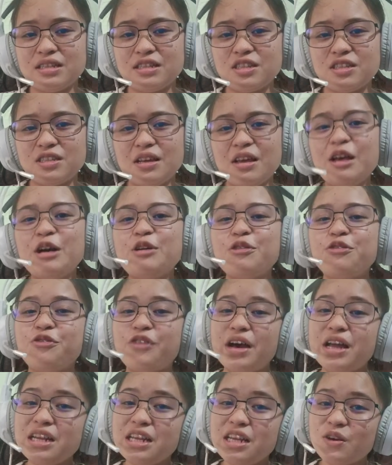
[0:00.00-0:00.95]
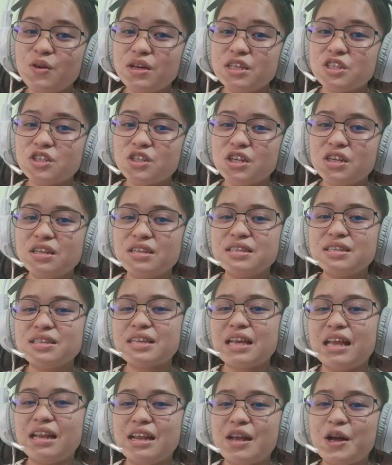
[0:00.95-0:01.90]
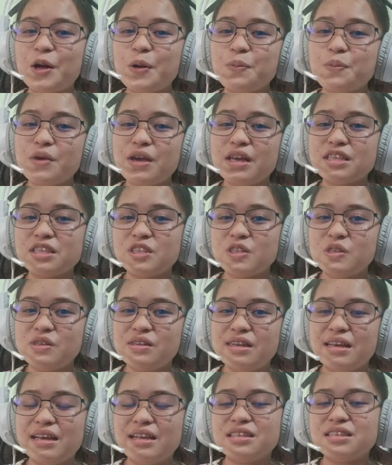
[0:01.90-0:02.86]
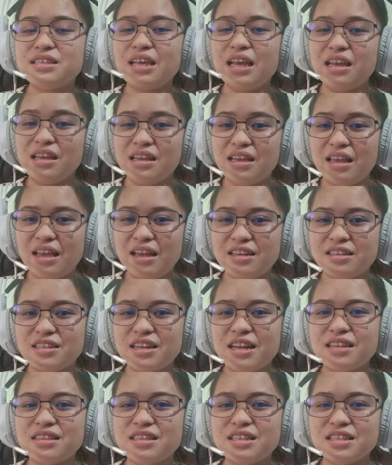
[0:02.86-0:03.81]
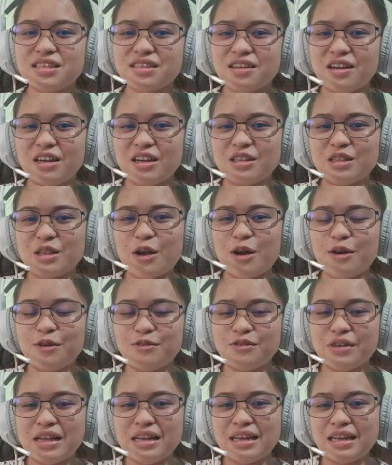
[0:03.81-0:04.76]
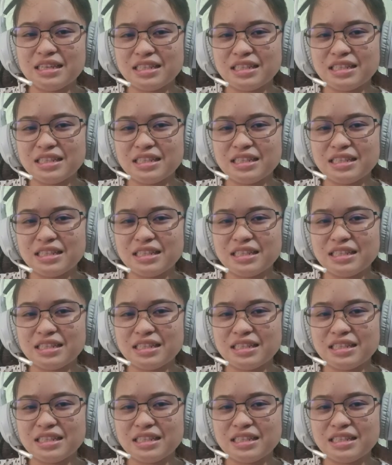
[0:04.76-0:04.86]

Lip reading: Funny questions can help get students engaged at the start of a lesson.